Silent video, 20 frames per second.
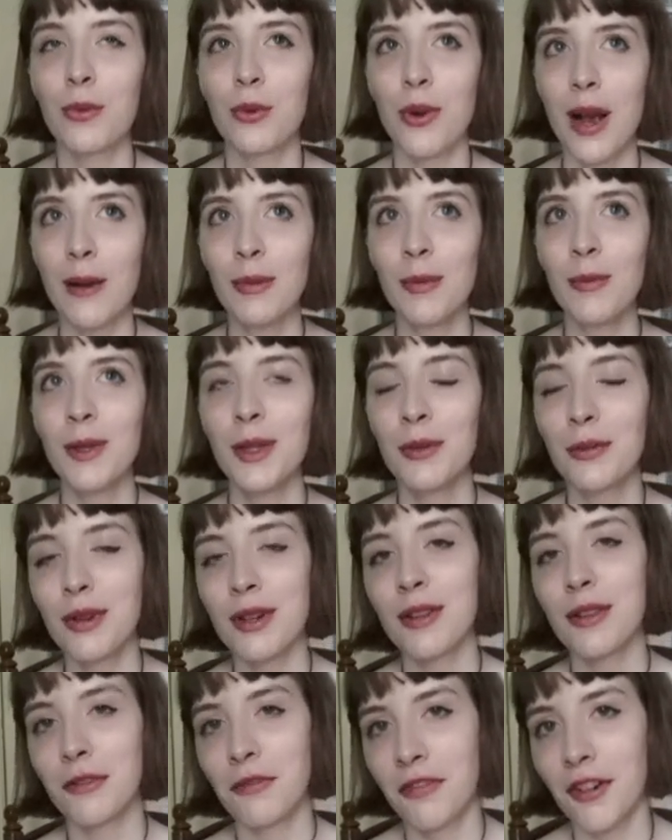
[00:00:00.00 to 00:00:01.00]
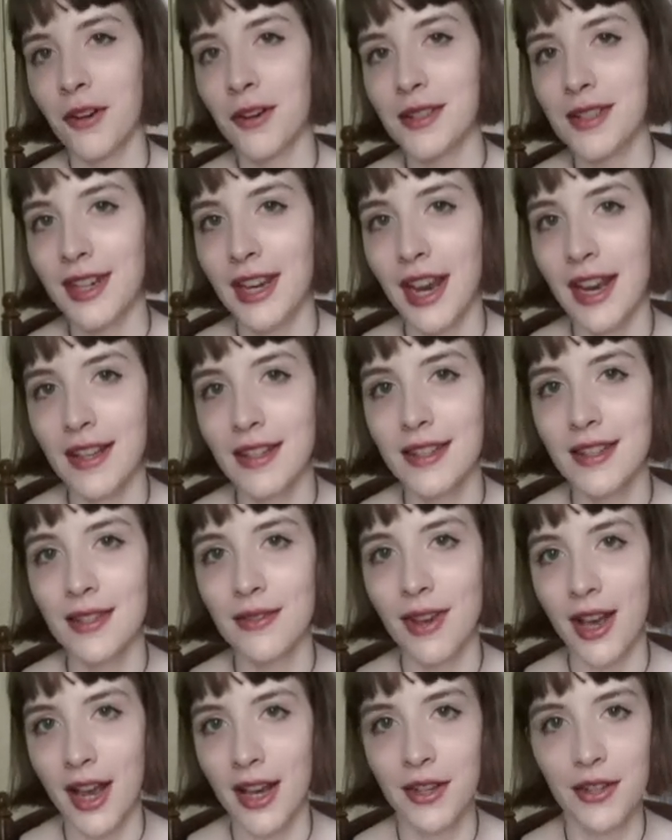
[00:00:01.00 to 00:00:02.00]
probably one of the first cases
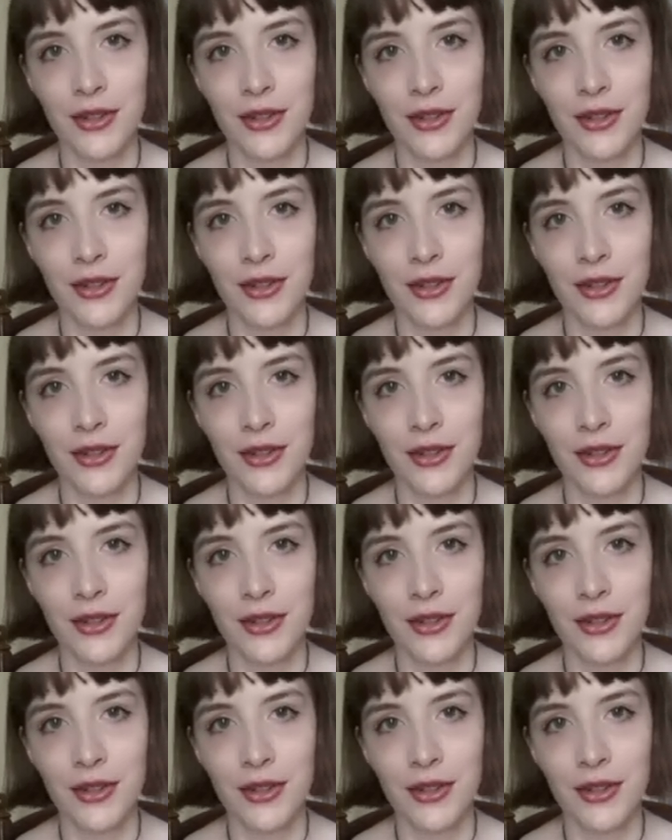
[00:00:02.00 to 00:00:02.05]
of high